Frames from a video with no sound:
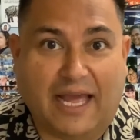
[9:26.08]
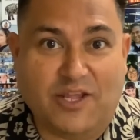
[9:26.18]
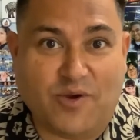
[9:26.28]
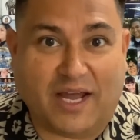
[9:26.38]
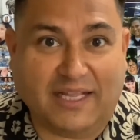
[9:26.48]

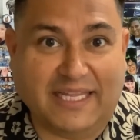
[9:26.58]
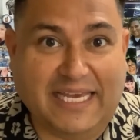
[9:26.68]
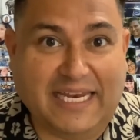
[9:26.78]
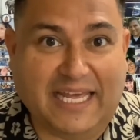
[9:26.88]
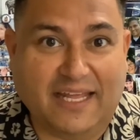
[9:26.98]
you kind of
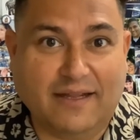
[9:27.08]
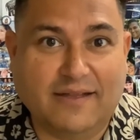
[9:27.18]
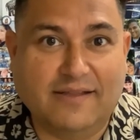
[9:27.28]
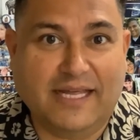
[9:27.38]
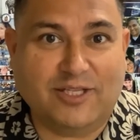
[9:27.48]
lean in,
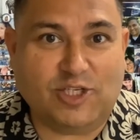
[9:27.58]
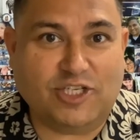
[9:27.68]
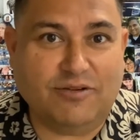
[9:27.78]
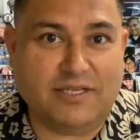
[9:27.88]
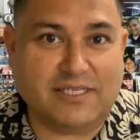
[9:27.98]
then
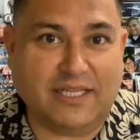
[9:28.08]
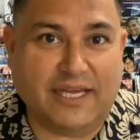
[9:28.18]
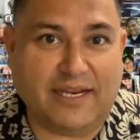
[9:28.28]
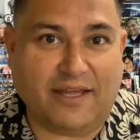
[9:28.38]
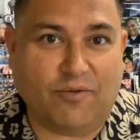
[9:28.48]
students
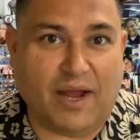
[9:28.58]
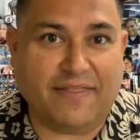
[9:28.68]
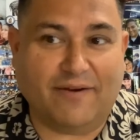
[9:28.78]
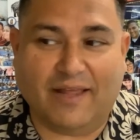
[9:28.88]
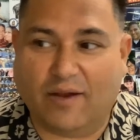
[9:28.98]
lean in, right?
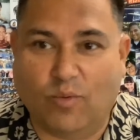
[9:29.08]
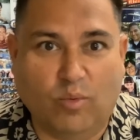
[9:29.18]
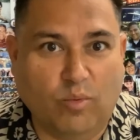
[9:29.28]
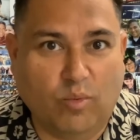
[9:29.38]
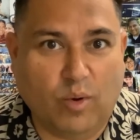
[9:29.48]
They're like,
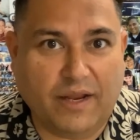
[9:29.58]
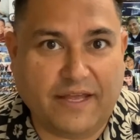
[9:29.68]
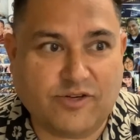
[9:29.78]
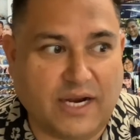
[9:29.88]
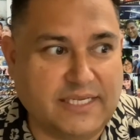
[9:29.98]
what are they
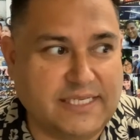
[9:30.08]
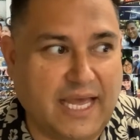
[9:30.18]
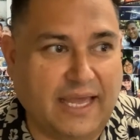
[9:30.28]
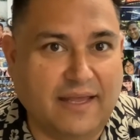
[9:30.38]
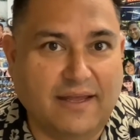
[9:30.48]
trying to say?